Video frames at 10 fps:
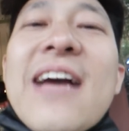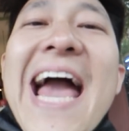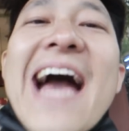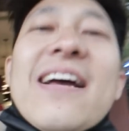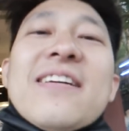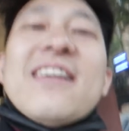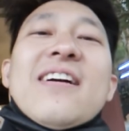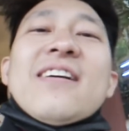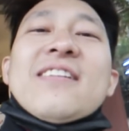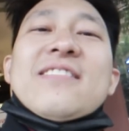at
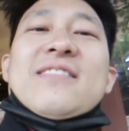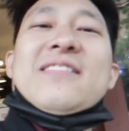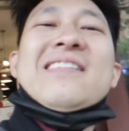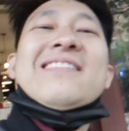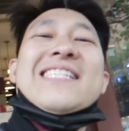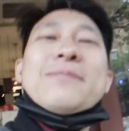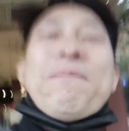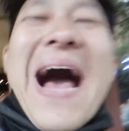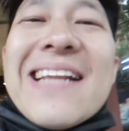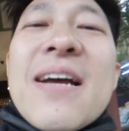
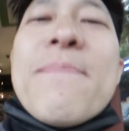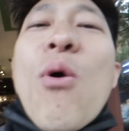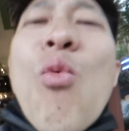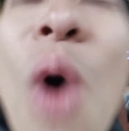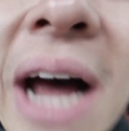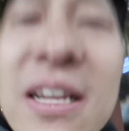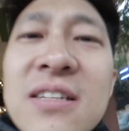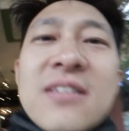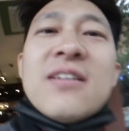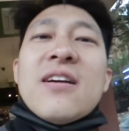spot number one
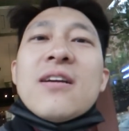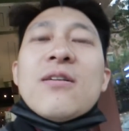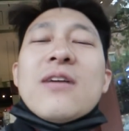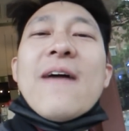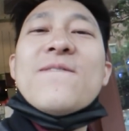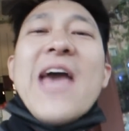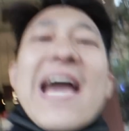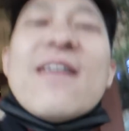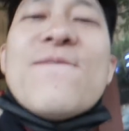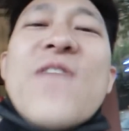that
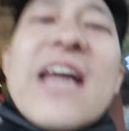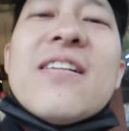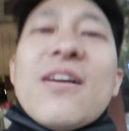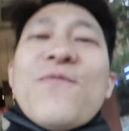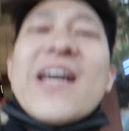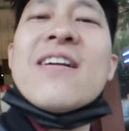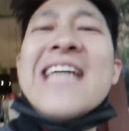Hannah finally figured